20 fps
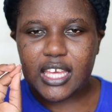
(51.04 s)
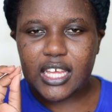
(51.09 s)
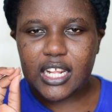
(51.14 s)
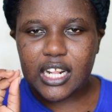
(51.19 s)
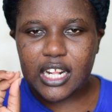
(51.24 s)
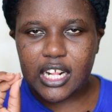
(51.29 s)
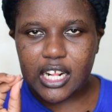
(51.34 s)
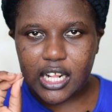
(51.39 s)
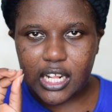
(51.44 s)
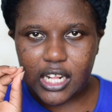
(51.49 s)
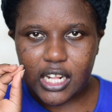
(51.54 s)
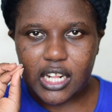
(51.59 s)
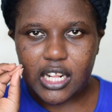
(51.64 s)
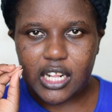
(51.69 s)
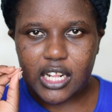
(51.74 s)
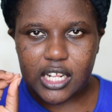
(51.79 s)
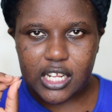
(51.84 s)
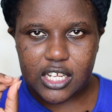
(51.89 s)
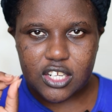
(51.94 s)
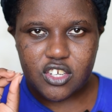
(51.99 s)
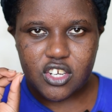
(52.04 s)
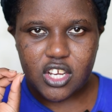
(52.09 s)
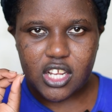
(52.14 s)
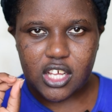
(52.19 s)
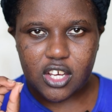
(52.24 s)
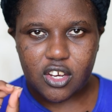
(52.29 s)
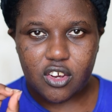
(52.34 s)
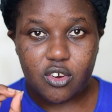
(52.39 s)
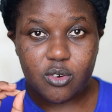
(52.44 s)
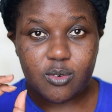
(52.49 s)
literally
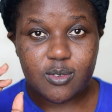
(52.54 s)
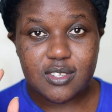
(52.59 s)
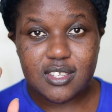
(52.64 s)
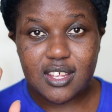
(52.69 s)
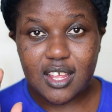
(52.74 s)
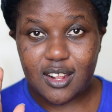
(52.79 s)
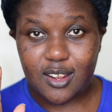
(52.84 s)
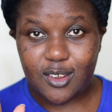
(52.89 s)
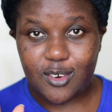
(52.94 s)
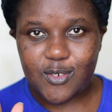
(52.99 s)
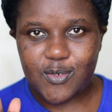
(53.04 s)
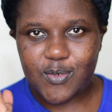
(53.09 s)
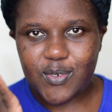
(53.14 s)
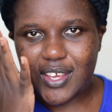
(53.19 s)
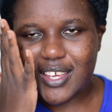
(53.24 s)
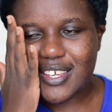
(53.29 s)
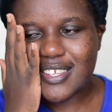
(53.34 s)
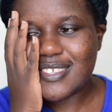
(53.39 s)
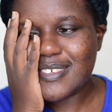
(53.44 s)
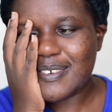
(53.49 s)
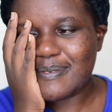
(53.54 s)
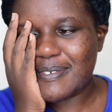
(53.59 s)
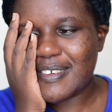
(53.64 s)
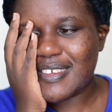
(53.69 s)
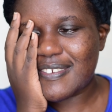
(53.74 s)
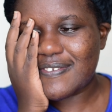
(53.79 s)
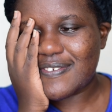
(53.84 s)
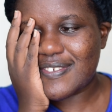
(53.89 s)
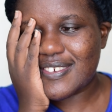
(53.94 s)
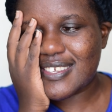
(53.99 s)
goes a long way. So my
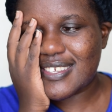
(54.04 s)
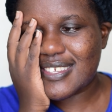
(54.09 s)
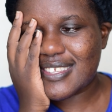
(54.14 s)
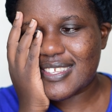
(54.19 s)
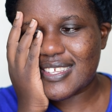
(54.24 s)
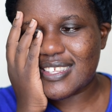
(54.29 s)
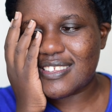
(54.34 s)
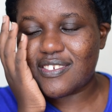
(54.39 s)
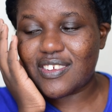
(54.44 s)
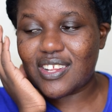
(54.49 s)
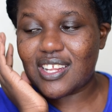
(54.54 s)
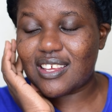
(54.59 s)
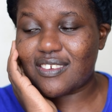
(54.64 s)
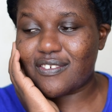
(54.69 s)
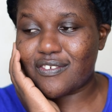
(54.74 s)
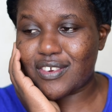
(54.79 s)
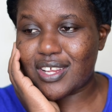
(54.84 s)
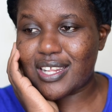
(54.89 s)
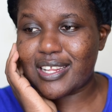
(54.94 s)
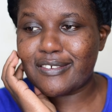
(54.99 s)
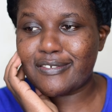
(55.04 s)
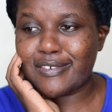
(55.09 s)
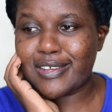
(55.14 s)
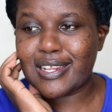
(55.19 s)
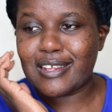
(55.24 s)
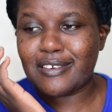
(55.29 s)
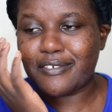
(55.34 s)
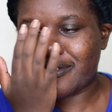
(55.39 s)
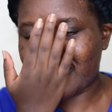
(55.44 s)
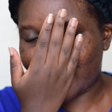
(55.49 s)
face is feeling
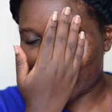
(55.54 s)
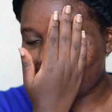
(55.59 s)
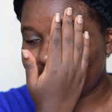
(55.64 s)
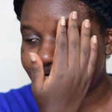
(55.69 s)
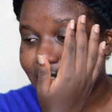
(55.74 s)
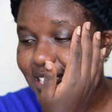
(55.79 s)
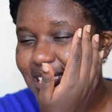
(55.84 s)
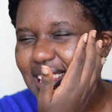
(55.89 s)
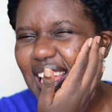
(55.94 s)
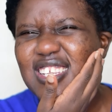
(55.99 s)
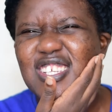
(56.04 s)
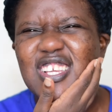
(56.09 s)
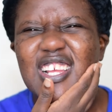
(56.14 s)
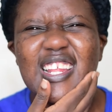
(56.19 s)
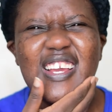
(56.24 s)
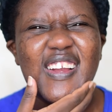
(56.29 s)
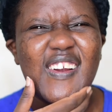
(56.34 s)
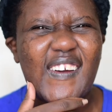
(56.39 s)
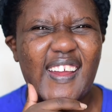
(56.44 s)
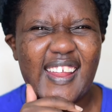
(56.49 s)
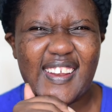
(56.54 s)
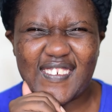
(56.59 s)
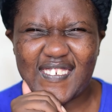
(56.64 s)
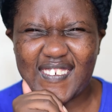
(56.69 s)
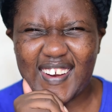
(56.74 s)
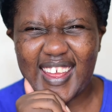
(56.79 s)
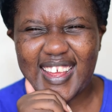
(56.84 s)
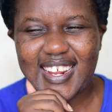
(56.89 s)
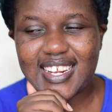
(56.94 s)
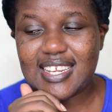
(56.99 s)
really fresh. It's actually quite
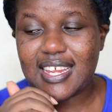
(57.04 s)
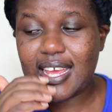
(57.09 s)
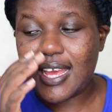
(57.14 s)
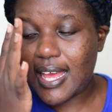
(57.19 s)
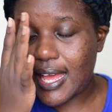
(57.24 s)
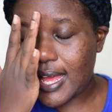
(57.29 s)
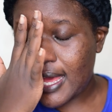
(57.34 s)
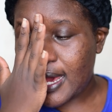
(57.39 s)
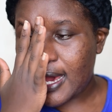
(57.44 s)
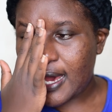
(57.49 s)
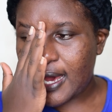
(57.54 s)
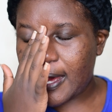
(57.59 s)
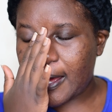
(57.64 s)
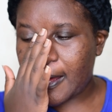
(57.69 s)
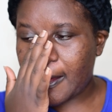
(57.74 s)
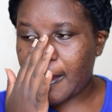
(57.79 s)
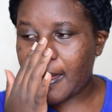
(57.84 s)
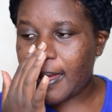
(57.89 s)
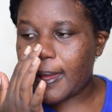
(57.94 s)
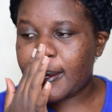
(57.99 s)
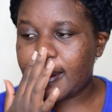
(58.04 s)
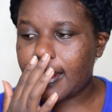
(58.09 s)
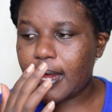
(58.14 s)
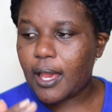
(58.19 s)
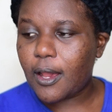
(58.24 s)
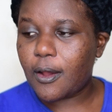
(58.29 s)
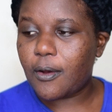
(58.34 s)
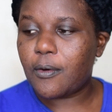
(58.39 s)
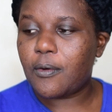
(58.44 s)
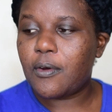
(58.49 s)
dry, and
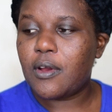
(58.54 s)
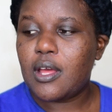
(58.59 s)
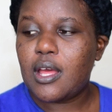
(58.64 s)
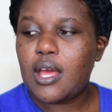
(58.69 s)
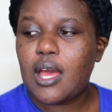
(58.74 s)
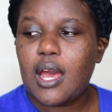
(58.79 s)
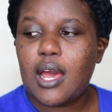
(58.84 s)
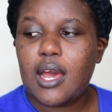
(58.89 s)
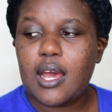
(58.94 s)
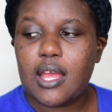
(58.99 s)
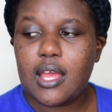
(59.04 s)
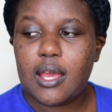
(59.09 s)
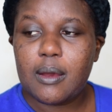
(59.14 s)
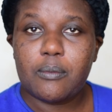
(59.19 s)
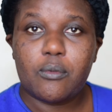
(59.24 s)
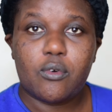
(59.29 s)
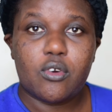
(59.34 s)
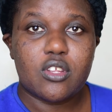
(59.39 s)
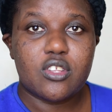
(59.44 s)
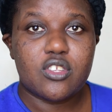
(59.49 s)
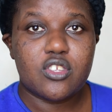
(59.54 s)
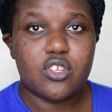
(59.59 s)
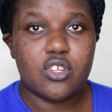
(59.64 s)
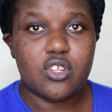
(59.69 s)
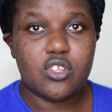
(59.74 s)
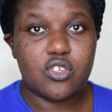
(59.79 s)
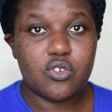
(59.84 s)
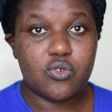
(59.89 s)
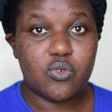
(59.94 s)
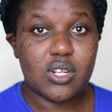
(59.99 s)
now I am going to
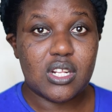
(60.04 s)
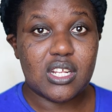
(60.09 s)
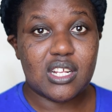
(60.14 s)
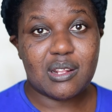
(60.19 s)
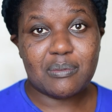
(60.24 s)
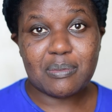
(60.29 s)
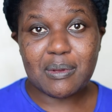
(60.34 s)
do a little